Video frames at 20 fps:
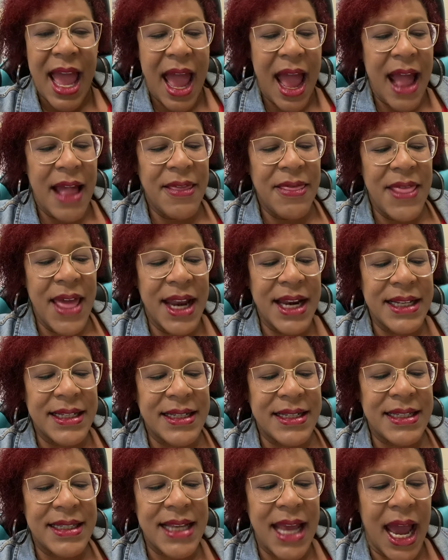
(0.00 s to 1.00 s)
And then a
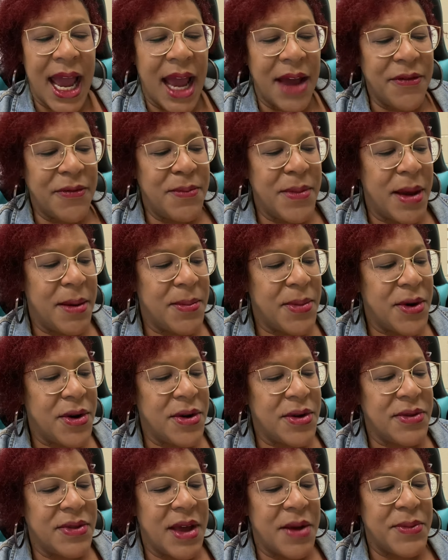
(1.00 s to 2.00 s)
staff
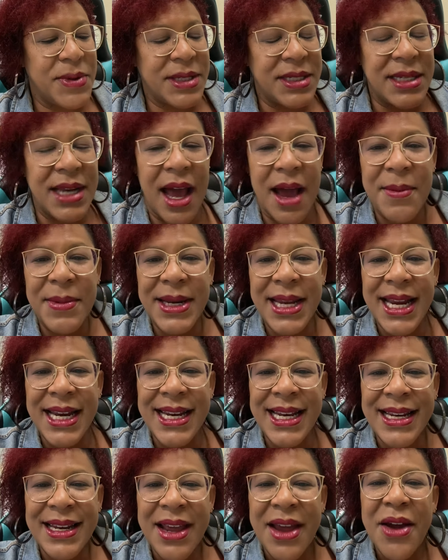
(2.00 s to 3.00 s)
member that was
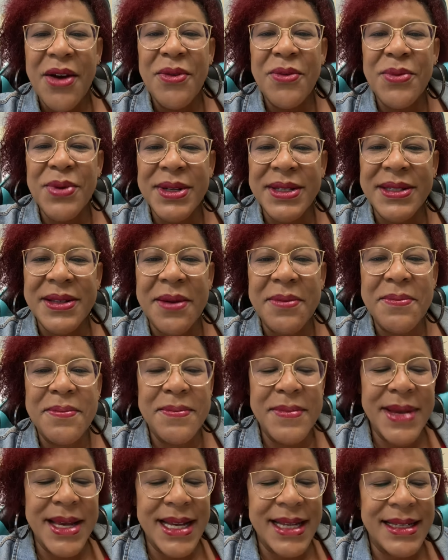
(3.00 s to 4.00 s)
nominated was
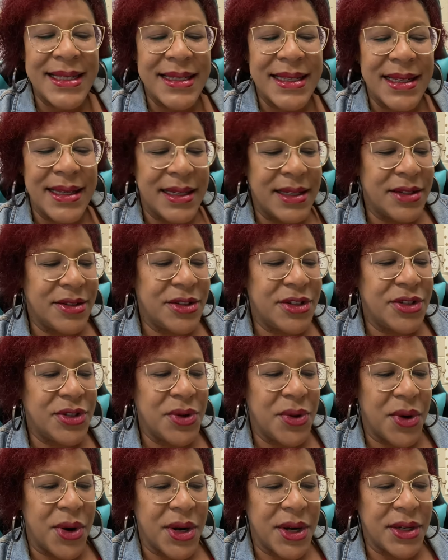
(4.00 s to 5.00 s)
Miss
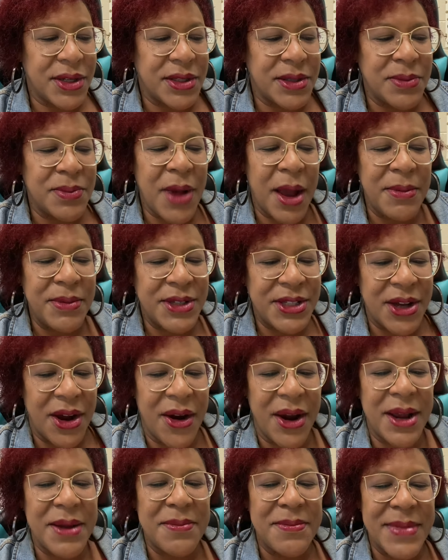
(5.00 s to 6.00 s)
Stores. I'm
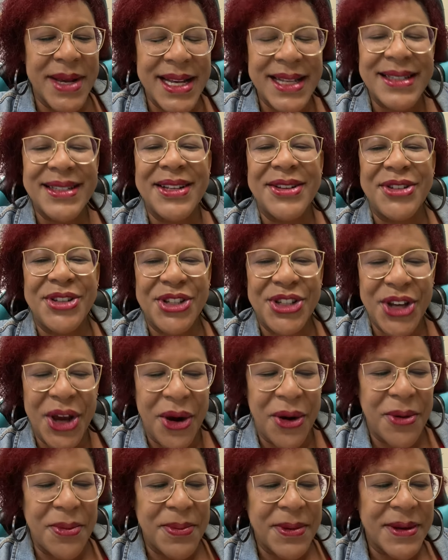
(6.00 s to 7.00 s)
sorry, Miss
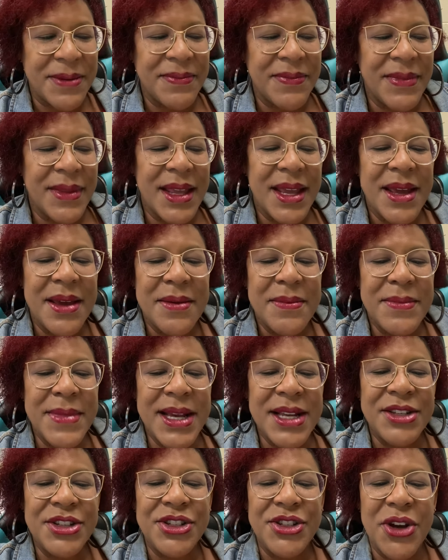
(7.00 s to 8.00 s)
Shope.
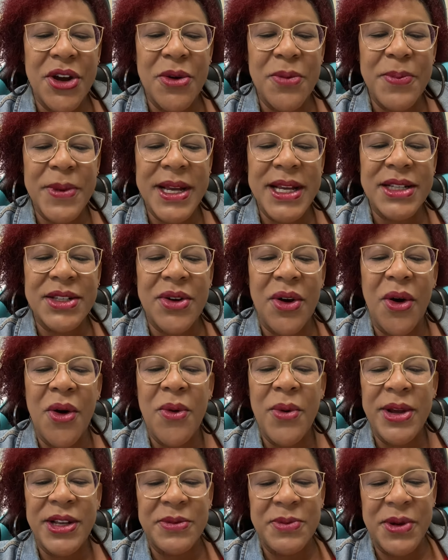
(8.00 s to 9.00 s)
Miss Shope is
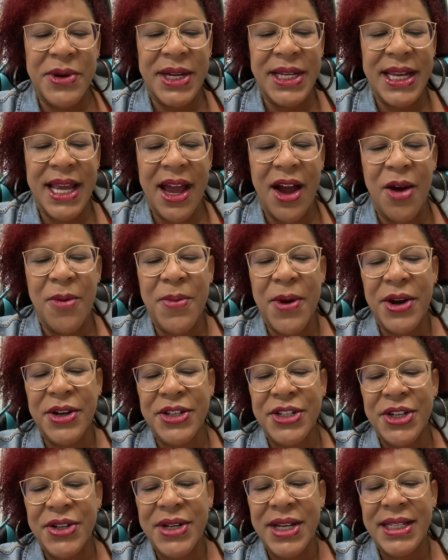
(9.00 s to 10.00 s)
always willing to help our
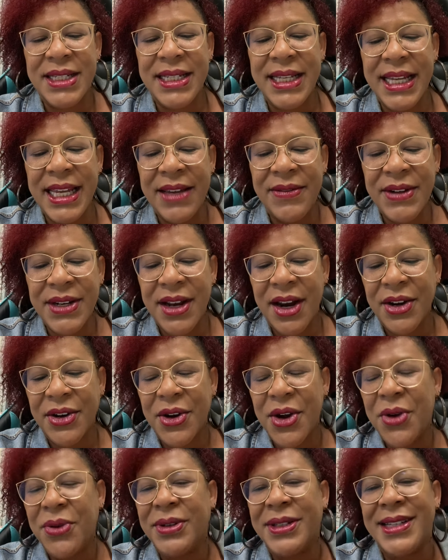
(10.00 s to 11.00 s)
students, even on
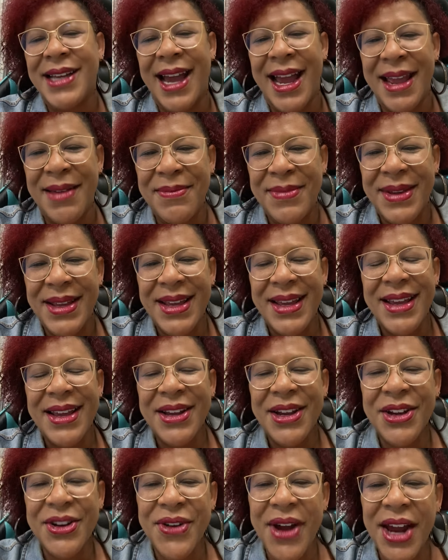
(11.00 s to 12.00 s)
her own time.
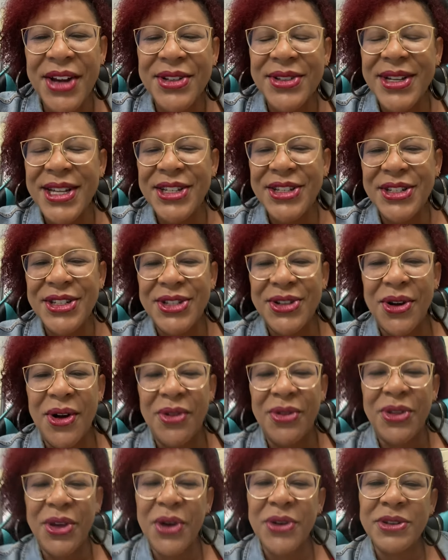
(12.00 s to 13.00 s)
Congratulations to
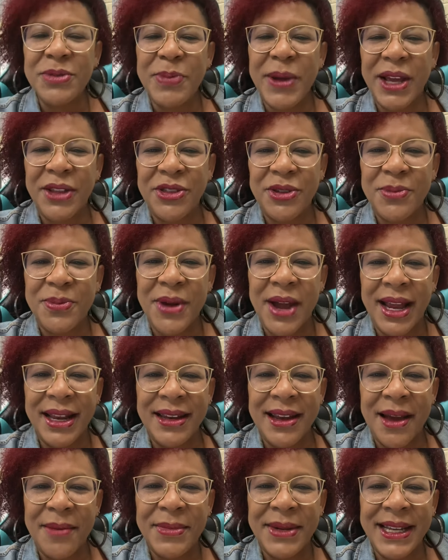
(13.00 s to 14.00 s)
all those Panther Pride
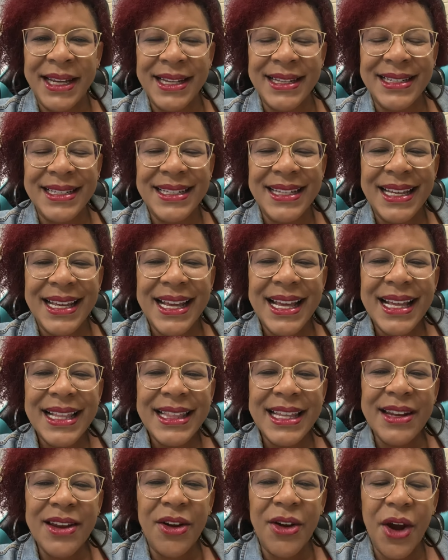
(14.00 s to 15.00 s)
nominees.
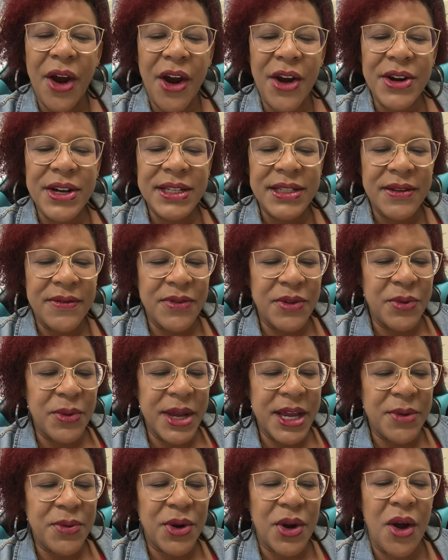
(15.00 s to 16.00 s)
Then our artists of the
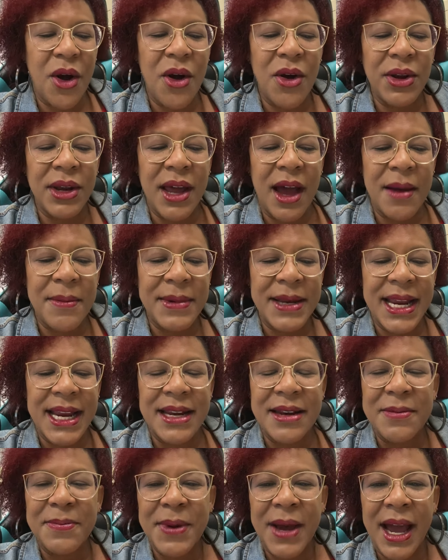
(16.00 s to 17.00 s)
week were all
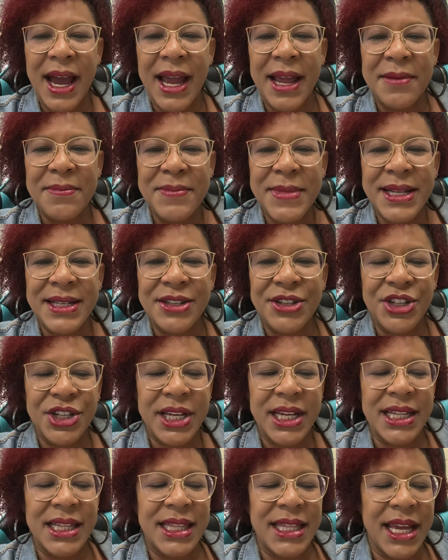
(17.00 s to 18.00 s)
nominated by Miss
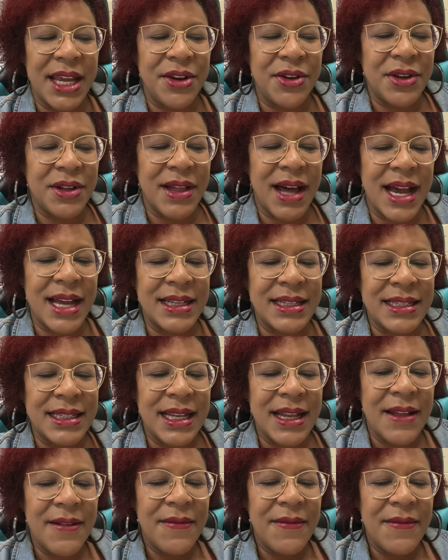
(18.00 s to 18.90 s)
G in theater class.